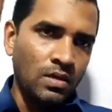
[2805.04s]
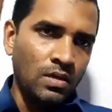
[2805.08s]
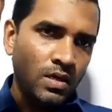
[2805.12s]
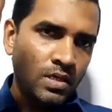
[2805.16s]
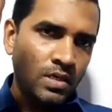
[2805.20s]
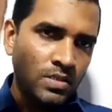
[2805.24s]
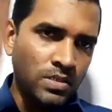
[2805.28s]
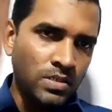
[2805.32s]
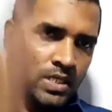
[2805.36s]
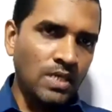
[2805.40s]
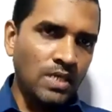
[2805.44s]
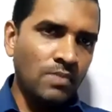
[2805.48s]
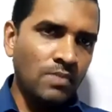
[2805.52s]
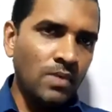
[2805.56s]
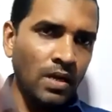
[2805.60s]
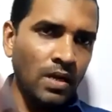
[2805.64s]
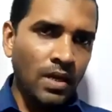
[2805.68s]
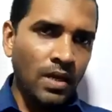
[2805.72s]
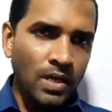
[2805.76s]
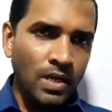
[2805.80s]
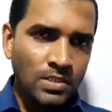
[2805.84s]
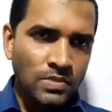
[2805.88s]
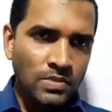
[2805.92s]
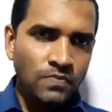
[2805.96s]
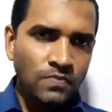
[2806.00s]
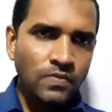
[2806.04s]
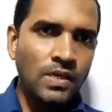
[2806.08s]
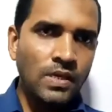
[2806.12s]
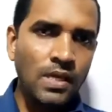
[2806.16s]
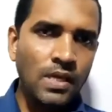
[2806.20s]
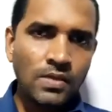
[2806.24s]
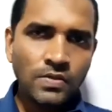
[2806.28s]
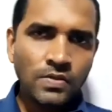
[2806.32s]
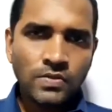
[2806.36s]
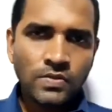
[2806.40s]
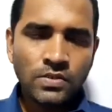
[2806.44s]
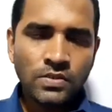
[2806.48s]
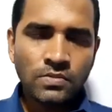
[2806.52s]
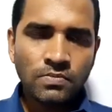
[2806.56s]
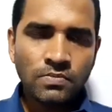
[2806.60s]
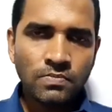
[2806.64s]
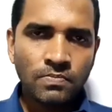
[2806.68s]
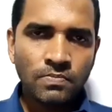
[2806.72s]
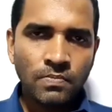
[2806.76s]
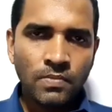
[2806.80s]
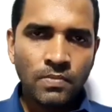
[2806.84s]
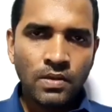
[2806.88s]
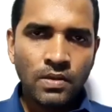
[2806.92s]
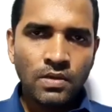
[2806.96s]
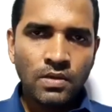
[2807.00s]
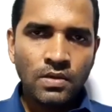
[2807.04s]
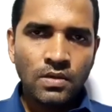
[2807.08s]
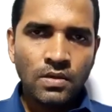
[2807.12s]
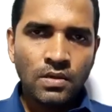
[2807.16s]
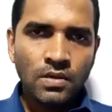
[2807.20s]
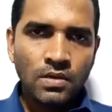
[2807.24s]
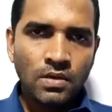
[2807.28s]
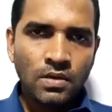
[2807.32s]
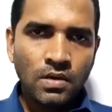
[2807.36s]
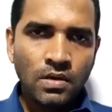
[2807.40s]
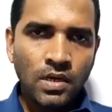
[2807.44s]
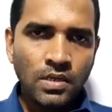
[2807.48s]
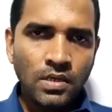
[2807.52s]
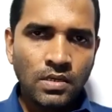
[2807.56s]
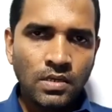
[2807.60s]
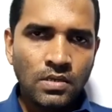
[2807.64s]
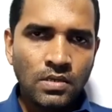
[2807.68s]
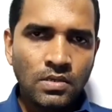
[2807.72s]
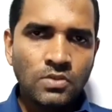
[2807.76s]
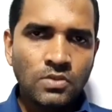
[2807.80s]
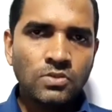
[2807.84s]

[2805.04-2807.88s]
a table has fields, right?